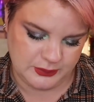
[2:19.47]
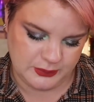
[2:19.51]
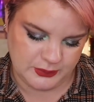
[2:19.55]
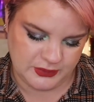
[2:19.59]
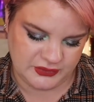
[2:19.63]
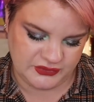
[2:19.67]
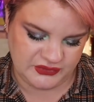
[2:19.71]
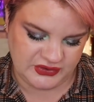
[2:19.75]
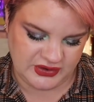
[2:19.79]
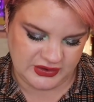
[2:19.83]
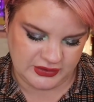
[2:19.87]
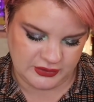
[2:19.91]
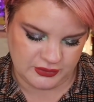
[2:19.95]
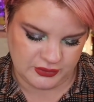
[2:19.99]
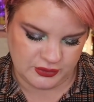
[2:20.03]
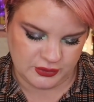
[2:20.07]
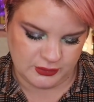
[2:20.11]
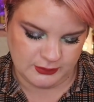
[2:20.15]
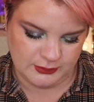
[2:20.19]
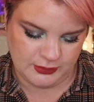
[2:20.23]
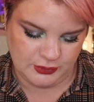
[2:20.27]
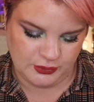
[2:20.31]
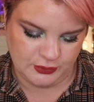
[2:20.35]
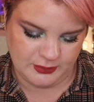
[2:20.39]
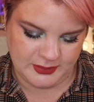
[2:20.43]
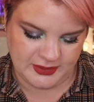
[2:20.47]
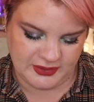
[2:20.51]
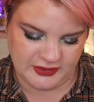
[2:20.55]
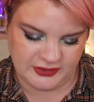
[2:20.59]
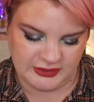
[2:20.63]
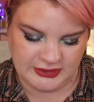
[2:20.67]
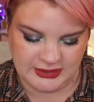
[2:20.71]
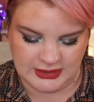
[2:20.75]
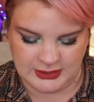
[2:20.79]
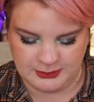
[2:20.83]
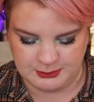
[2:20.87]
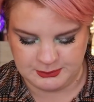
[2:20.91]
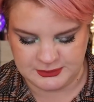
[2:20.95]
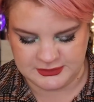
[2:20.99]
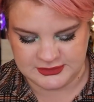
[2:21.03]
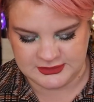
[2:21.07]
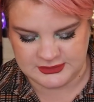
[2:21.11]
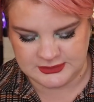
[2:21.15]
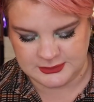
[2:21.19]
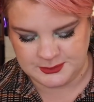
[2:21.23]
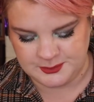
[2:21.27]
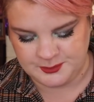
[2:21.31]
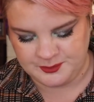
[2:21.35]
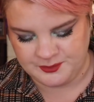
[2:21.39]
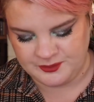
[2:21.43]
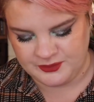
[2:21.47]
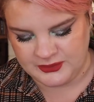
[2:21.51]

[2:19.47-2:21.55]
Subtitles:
what shade are you? Blueberry Lips,